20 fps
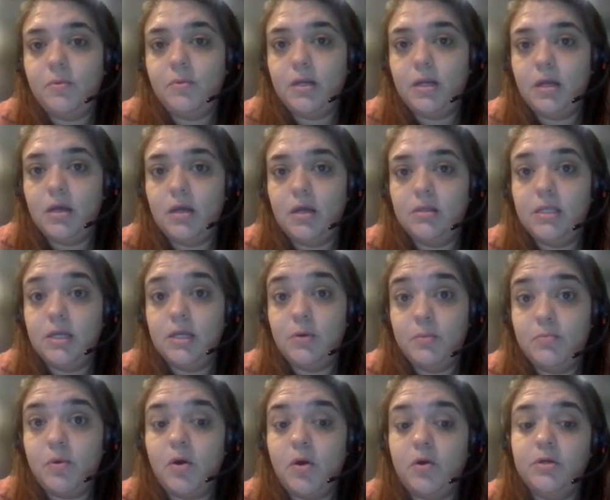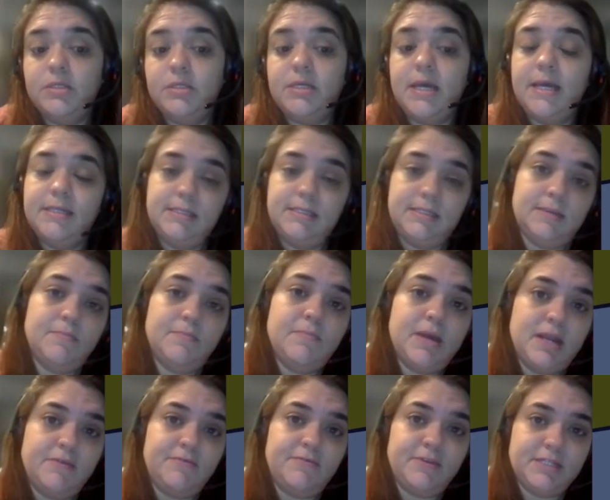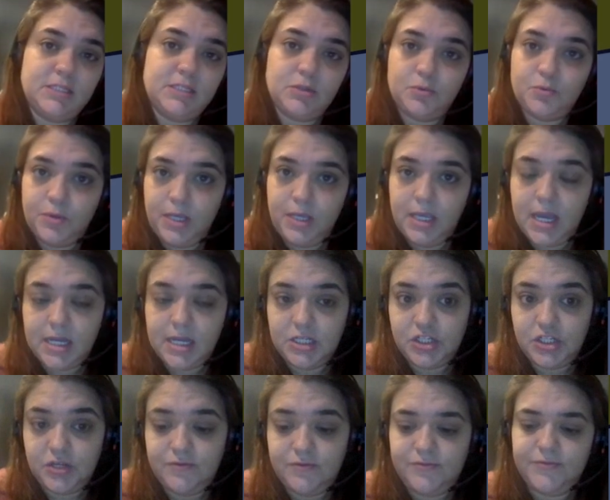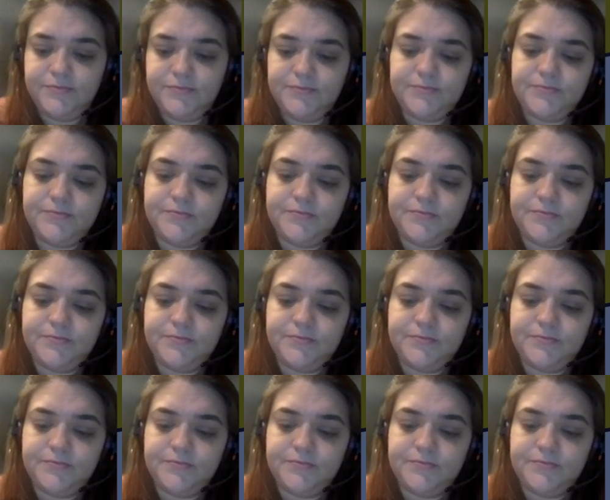the report, and some benefits we achieve.